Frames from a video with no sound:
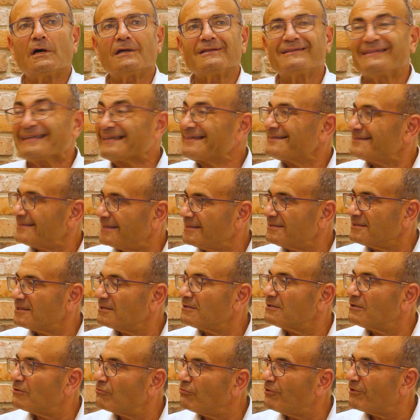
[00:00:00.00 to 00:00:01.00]

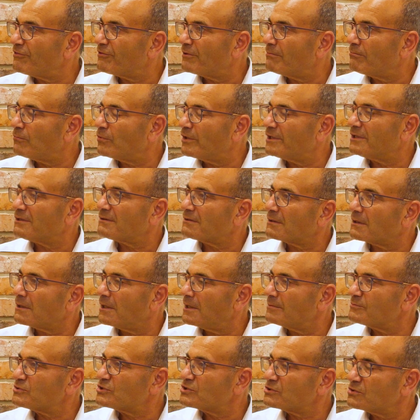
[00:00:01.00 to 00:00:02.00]
dictated the rhythm when it
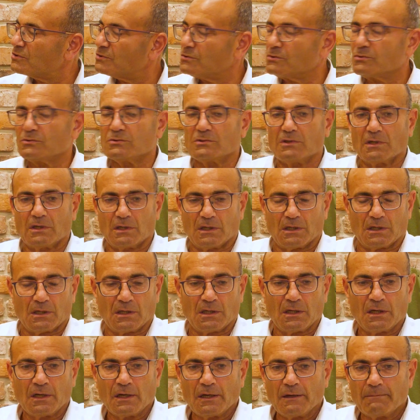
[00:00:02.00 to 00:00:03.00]
comes
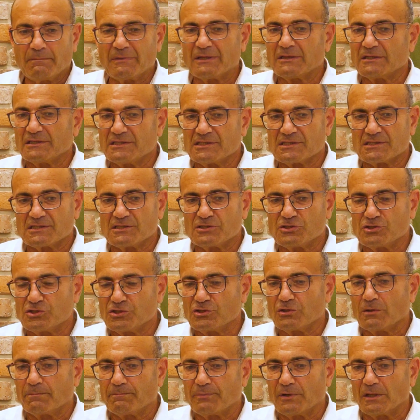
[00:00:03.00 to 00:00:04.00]
to Middle Eastern
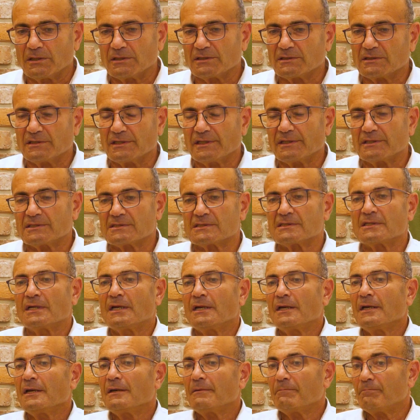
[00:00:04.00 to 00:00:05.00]
geopolitics.
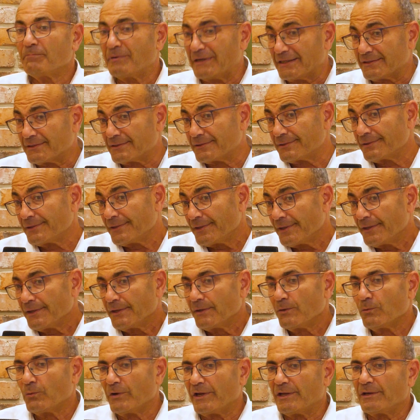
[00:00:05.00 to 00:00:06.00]
But
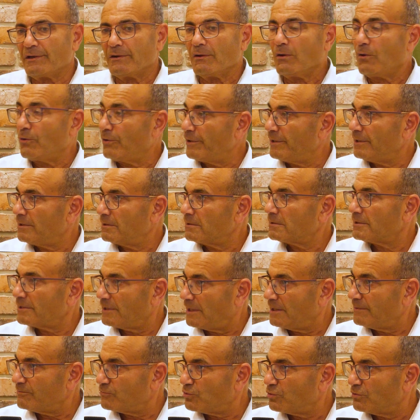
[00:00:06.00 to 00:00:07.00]
when oil
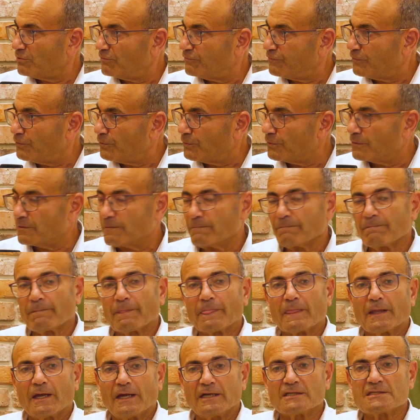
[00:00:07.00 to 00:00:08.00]
came to the fore
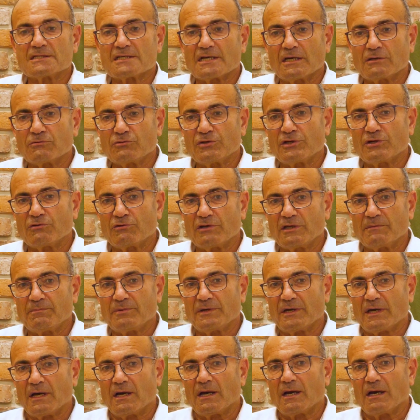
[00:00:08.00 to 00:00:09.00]
and Saudi
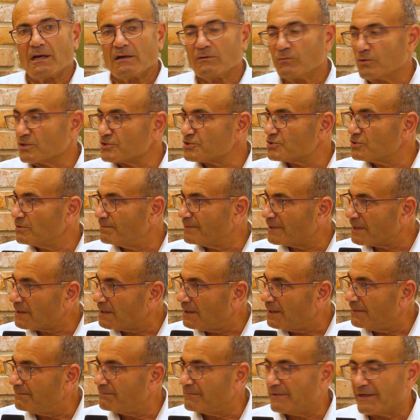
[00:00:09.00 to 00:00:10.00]
Arabia was to
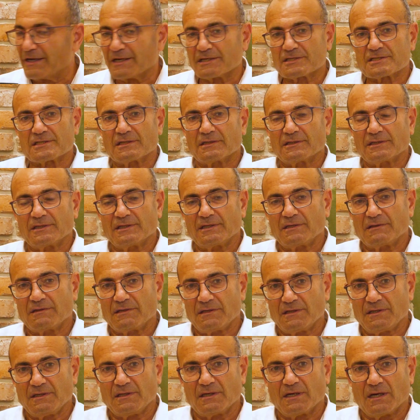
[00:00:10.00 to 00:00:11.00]
become actually
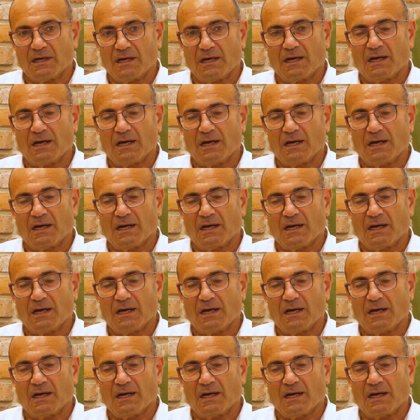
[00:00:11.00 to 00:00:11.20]
the